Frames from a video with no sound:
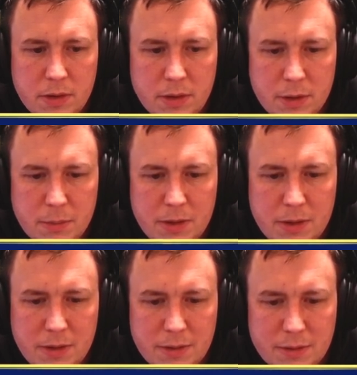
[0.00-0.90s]
I
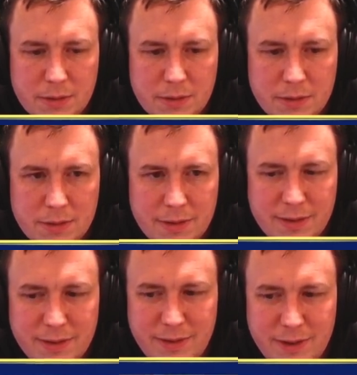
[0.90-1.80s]
mean, it
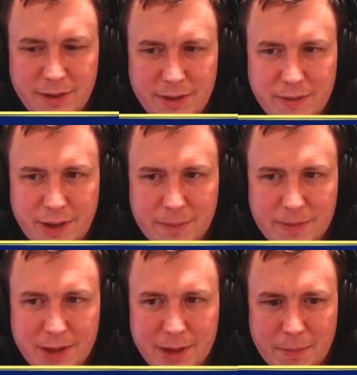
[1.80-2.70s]
does look like they've kept a
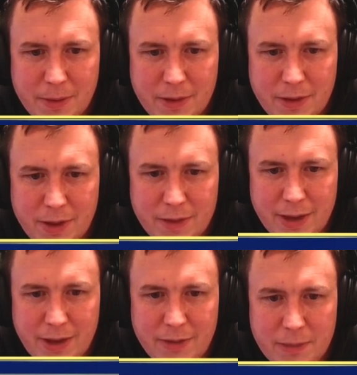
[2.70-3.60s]
hand where they don't have
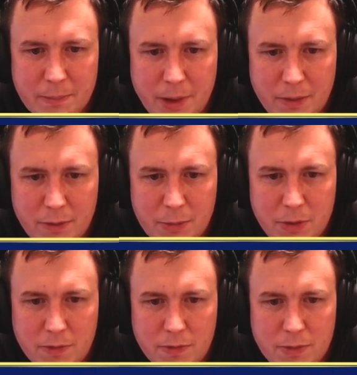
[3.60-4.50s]
anything but
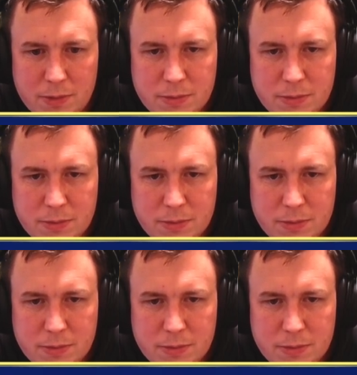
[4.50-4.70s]
removal.